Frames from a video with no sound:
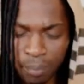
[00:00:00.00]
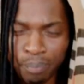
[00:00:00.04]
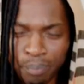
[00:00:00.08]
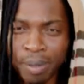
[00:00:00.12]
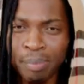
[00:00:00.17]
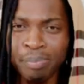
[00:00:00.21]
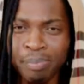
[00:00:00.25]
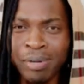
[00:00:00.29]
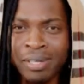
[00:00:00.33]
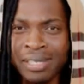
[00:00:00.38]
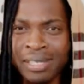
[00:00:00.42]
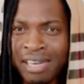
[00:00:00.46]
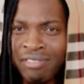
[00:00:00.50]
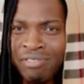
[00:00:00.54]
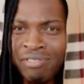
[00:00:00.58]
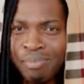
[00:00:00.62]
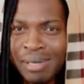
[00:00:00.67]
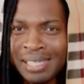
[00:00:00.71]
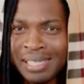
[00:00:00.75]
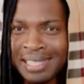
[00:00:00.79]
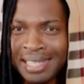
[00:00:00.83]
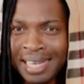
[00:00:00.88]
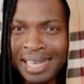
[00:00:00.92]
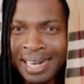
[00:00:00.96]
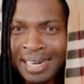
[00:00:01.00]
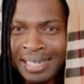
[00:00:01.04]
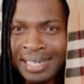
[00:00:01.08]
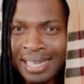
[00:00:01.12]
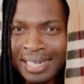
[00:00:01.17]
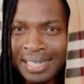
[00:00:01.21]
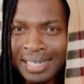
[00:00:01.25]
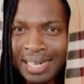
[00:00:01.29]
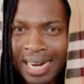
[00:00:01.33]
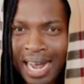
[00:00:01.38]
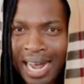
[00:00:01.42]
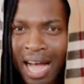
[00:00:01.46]
People, they've mistaken
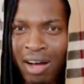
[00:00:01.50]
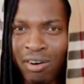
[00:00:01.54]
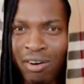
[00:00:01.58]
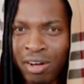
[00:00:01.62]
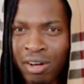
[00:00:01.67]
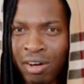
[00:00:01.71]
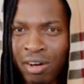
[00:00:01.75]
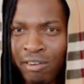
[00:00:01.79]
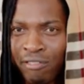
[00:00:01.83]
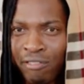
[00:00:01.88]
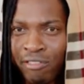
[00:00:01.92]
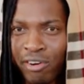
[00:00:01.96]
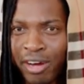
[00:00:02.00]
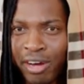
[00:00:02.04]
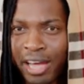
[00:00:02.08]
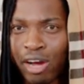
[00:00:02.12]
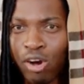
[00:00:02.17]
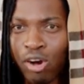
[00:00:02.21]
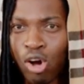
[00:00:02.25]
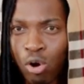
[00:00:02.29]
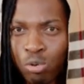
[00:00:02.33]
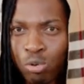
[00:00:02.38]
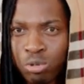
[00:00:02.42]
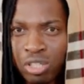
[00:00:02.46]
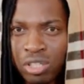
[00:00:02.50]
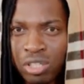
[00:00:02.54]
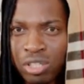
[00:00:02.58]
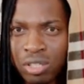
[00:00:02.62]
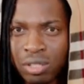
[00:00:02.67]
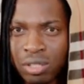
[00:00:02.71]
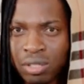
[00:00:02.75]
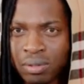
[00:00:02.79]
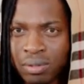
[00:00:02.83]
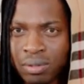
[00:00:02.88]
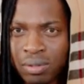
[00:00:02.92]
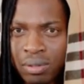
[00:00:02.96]
that cow for a goat.
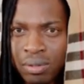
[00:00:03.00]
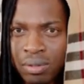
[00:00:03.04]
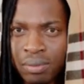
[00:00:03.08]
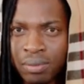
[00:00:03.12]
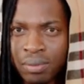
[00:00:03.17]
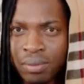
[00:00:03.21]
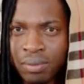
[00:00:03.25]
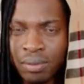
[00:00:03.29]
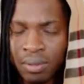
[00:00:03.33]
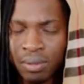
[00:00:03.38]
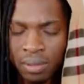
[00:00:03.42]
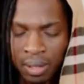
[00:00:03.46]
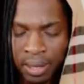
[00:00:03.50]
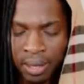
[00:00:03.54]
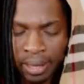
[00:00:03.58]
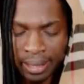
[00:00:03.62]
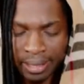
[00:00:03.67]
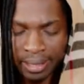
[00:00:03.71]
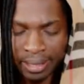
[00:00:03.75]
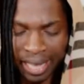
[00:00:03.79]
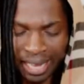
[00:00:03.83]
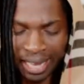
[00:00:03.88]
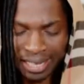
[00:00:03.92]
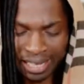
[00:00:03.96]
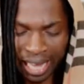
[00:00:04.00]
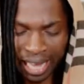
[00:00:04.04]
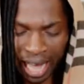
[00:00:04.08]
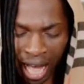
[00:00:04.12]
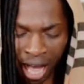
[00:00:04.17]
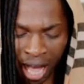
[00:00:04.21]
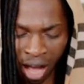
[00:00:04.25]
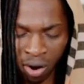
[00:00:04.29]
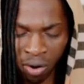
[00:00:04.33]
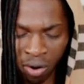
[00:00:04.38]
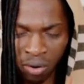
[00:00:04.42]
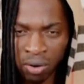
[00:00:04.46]
That's
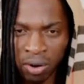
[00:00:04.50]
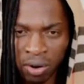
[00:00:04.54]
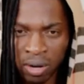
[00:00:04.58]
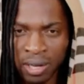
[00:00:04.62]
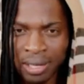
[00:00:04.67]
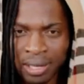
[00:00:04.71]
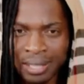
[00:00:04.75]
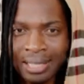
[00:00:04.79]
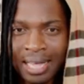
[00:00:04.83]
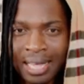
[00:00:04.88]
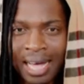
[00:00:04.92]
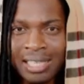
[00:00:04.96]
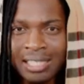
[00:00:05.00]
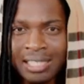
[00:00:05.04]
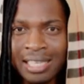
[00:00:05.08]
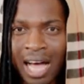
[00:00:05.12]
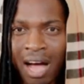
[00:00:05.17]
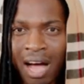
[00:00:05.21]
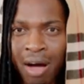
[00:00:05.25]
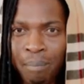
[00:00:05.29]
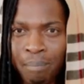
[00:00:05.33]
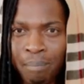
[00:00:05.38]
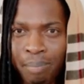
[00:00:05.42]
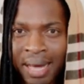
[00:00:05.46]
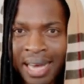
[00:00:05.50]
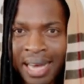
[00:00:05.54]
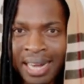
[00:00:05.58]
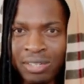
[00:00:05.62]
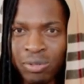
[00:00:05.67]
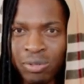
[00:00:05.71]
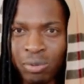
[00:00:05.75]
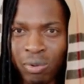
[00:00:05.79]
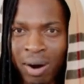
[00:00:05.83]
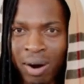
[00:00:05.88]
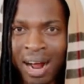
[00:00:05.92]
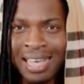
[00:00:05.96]
how
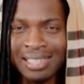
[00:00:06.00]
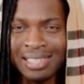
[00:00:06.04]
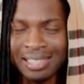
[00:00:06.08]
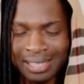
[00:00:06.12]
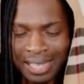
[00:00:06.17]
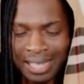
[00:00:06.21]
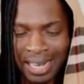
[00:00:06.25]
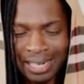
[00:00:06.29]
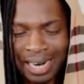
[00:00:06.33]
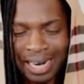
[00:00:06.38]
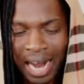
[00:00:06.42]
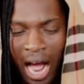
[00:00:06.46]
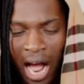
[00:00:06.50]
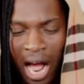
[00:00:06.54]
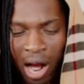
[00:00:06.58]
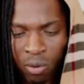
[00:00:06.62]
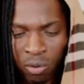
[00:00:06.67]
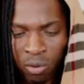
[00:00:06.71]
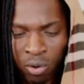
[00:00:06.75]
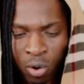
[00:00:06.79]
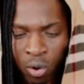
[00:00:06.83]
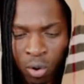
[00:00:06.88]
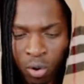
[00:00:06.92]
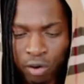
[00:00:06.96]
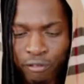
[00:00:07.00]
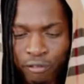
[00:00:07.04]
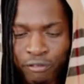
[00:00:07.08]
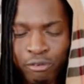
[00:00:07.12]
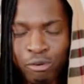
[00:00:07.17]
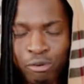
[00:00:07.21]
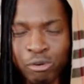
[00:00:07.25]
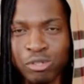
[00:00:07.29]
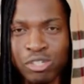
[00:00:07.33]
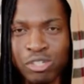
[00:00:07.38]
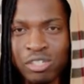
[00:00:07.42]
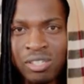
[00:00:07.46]
bad was that cow of
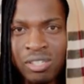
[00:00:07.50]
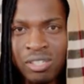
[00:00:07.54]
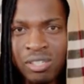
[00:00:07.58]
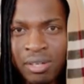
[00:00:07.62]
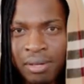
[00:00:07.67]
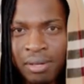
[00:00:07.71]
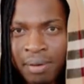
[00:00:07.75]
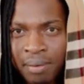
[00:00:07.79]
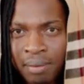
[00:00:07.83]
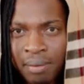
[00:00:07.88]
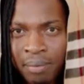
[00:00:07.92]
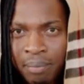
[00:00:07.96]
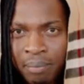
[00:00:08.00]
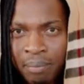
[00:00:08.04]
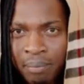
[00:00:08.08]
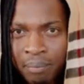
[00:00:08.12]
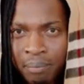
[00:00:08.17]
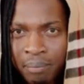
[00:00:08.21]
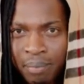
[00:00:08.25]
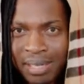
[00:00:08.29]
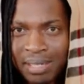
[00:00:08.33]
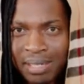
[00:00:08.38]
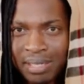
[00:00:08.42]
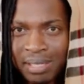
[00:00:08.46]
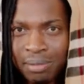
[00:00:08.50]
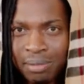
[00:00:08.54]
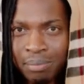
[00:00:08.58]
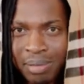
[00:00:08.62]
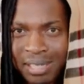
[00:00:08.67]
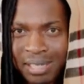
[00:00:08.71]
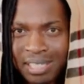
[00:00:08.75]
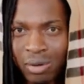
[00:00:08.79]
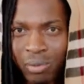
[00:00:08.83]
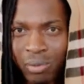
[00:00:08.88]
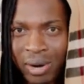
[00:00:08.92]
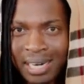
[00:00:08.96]
yours,
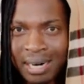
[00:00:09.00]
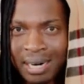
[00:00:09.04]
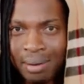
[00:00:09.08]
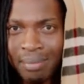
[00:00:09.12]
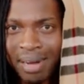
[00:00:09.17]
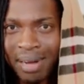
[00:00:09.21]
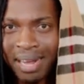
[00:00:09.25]
Mr. Wode